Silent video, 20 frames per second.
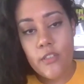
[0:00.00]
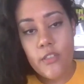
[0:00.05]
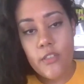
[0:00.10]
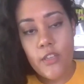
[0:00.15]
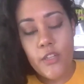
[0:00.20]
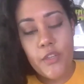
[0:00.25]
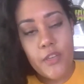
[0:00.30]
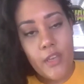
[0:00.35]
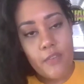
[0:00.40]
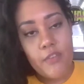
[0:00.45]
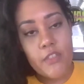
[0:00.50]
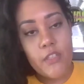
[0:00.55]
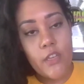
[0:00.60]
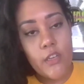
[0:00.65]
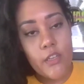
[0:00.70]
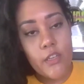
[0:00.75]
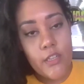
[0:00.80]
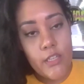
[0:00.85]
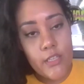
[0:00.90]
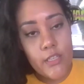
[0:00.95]
and you gave us all
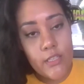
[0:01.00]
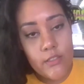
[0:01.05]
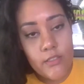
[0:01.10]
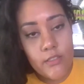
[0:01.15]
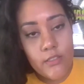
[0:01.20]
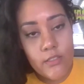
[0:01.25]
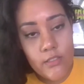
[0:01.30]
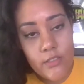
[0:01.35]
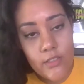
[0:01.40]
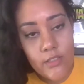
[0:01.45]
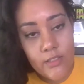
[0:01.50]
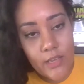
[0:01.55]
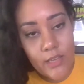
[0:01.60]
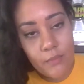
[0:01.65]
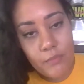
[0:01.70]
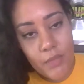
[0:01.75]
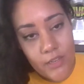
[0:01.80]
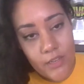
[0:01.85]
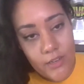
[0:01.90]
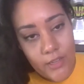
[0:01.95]
hoodies and like
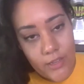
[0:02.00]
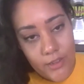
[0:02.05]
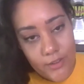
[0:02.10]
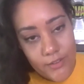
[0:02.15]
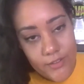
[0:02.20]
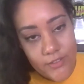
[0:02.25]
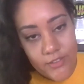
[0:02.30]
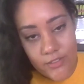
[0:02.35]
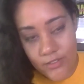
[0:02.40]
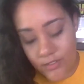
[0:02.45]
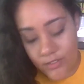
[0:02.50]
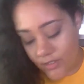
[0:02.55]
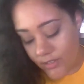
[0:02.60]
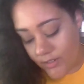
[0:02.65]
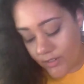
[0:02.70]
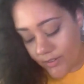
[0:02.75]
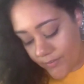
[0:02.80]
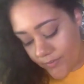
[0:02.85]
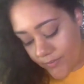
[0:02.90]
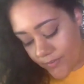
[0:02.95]
bandanas.
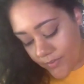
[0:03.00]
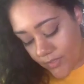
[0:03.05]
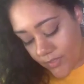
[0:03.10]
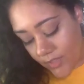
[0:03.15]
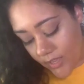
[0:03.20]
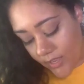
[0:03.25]
Oh, I